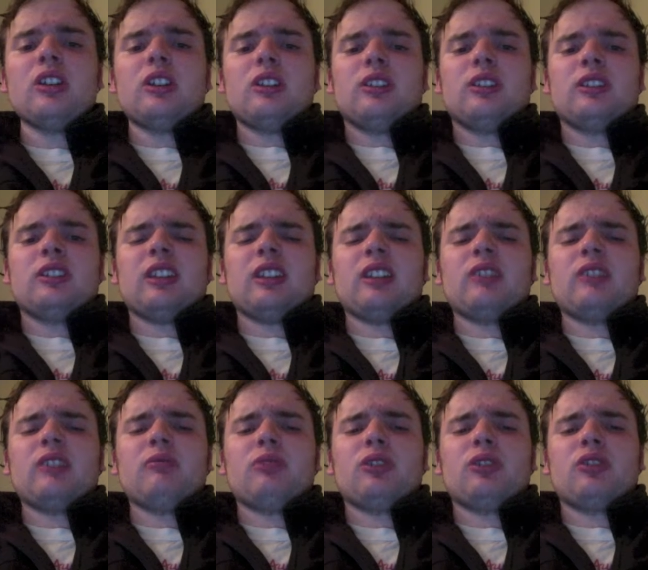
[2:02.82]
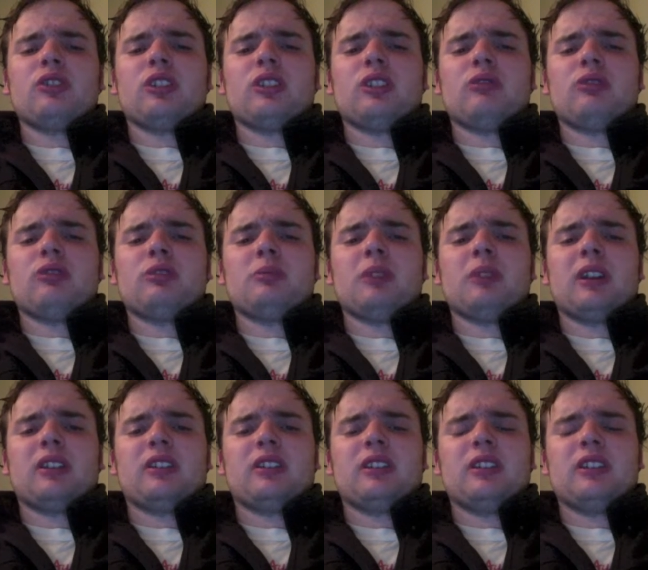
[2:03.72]
The second person I
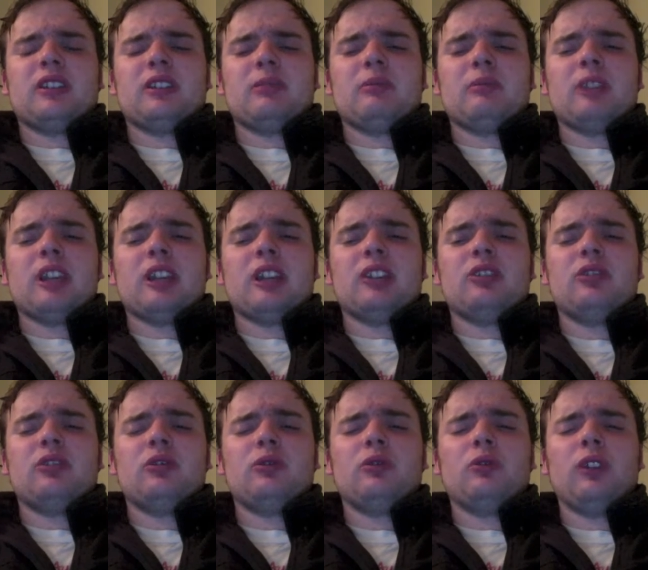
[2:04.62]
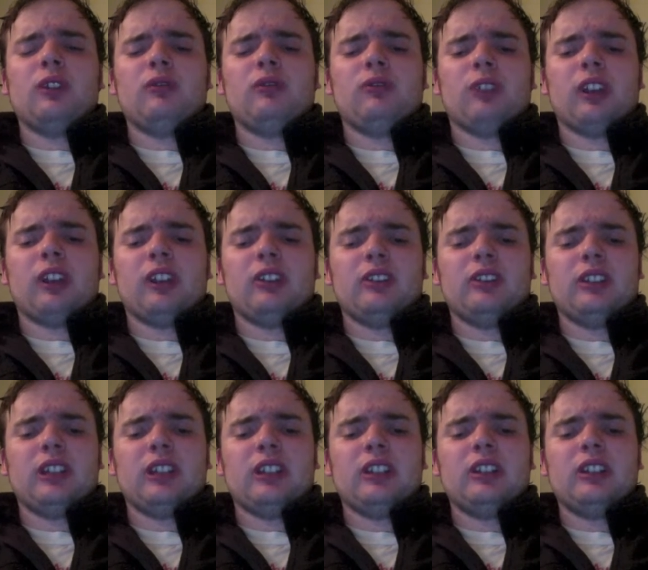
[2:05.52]
respect is a man who, quite
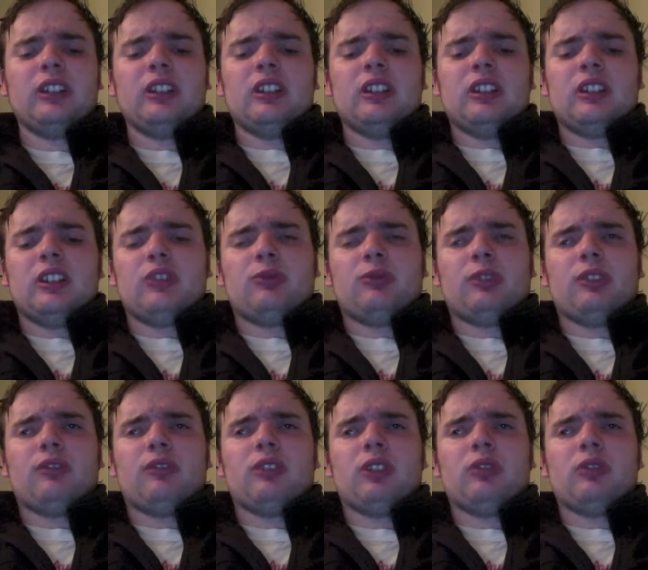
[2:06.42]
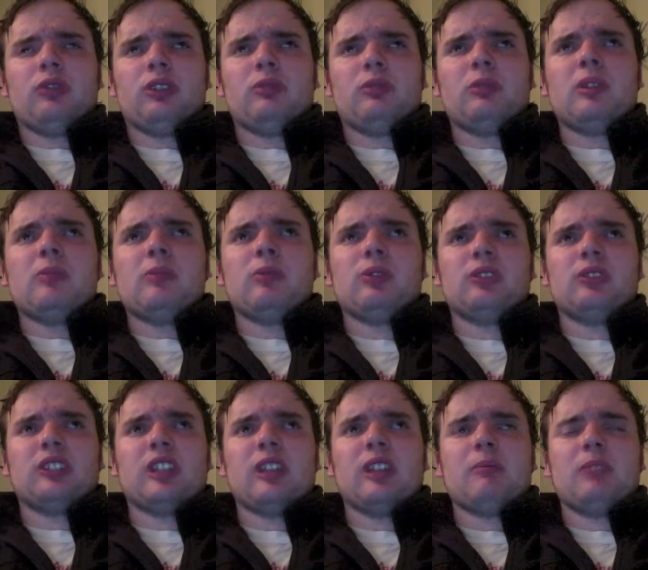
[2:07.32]
frankly, is one of the only people to
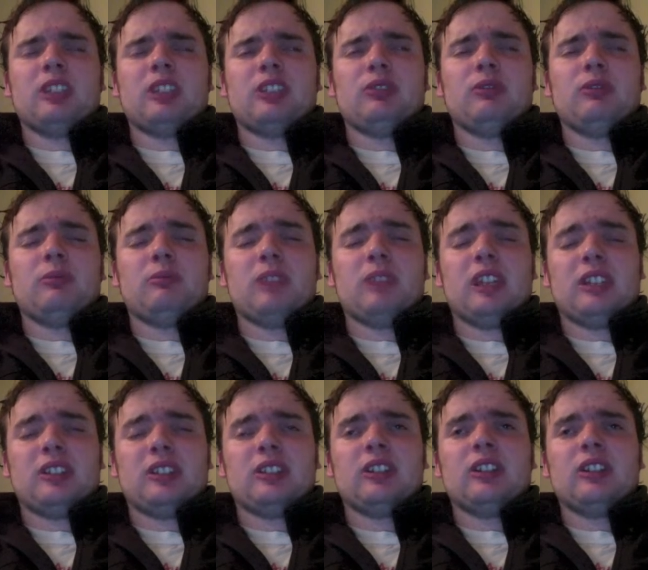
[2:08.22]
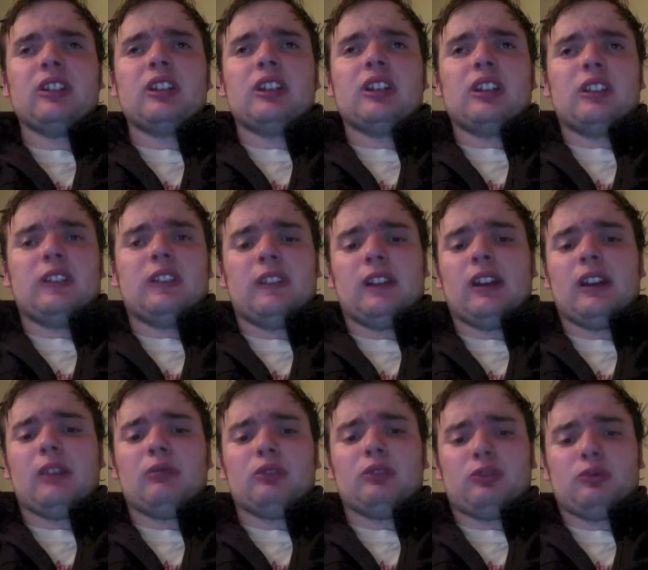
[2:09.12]
get me to admit that I
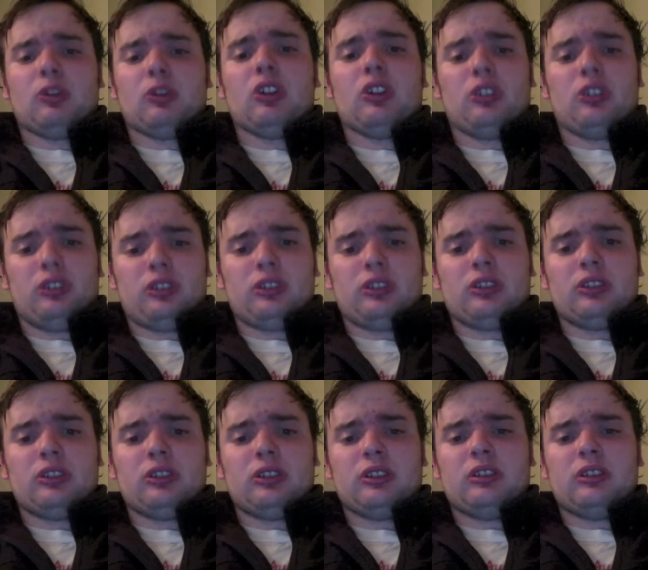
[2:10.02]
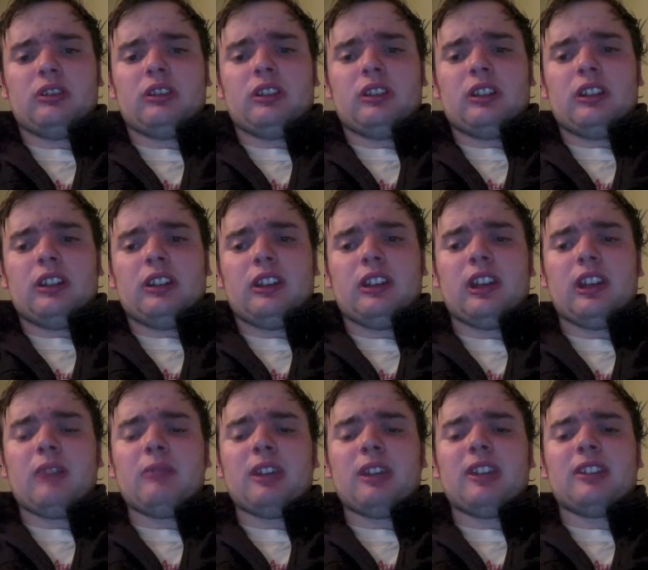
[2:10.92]
was wrong. And
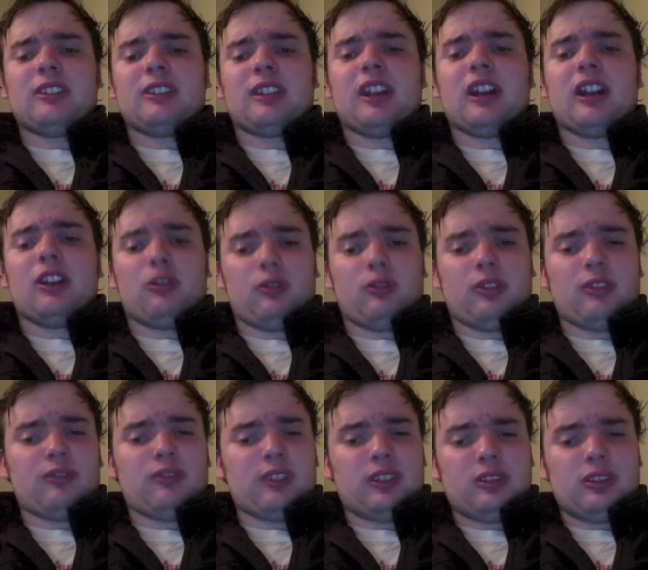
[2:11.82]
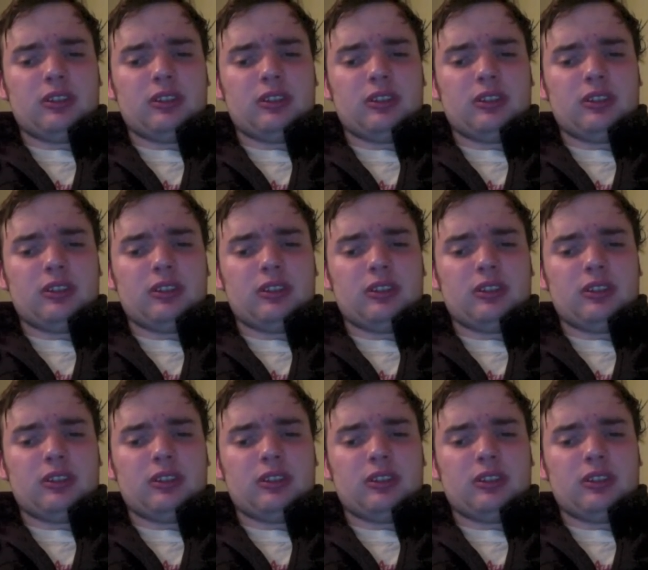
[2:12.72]
that man is Kyle Griffin.